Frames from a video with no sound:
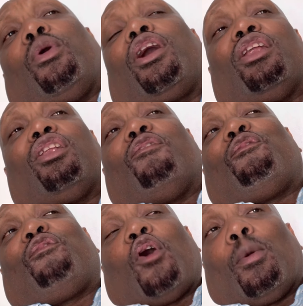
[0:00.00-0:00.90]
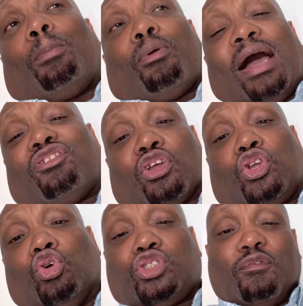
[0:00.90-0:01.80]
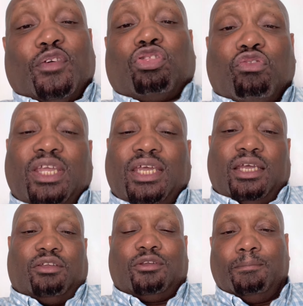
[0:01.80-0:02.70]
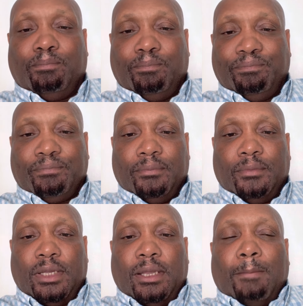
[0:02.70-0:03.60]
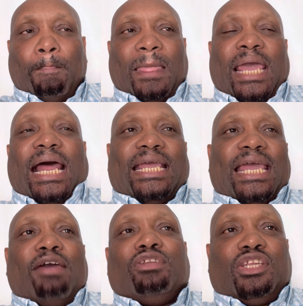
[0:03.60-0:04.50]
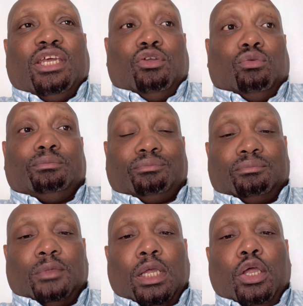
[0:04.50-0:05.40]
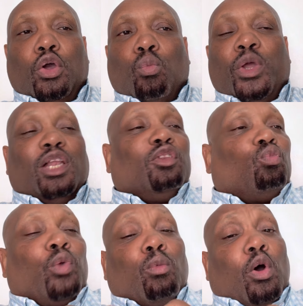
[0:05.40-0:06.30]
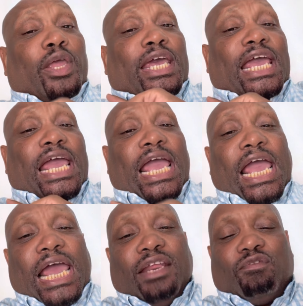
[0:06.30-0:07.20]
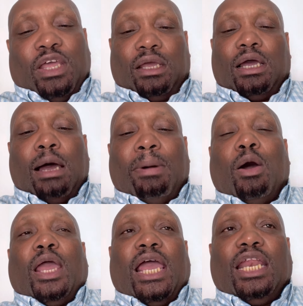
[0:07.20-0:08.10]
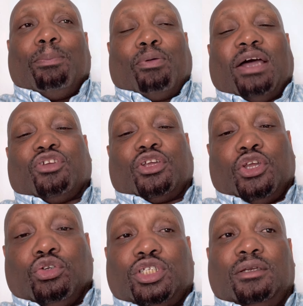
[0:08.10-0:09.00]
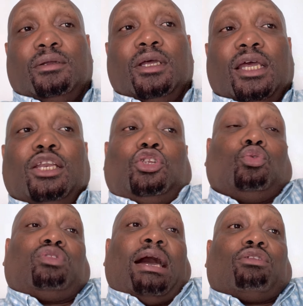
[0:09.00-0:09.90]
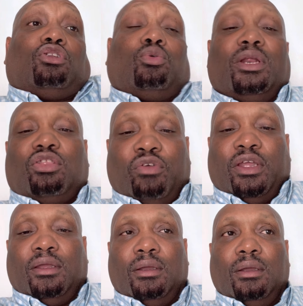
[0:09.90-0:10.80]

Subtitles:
We're going to defer prosecution for 3 years. And I guarantee you, we won't hear anything about any prosecution in 2023.